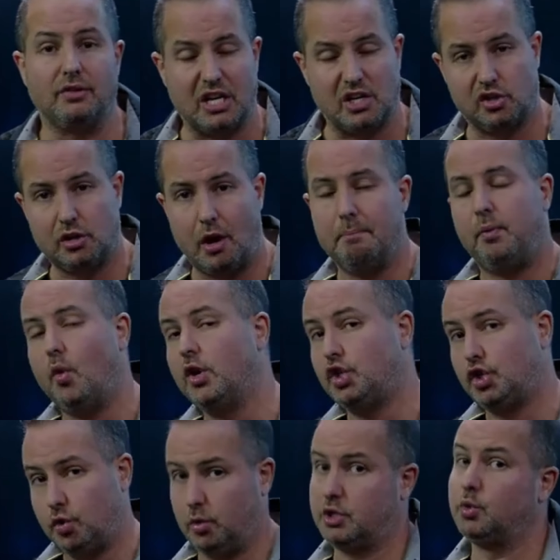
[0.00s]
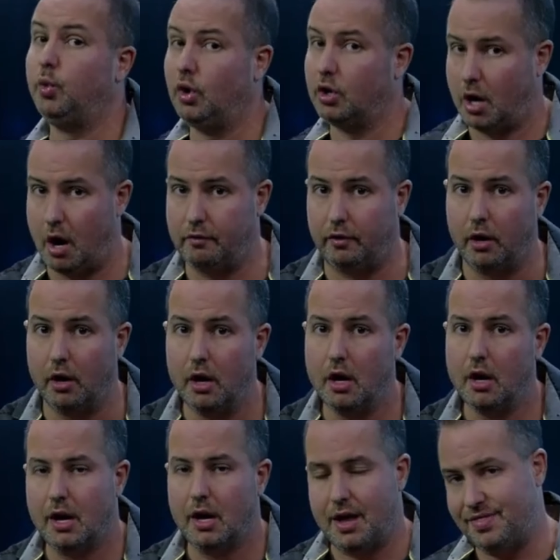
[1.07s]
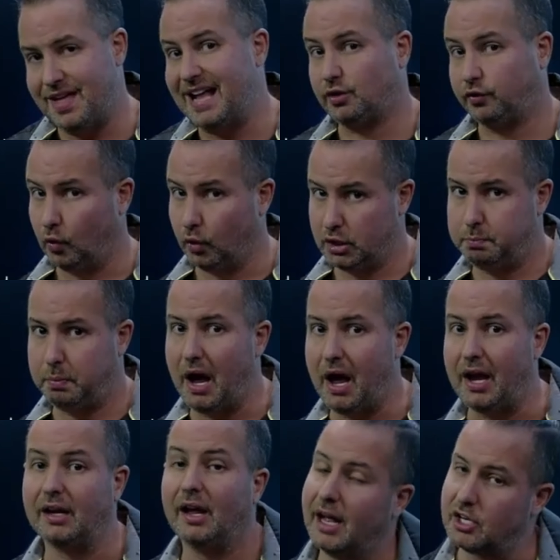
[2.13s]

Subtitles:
At some point, shorts will cover, and that's forced buying.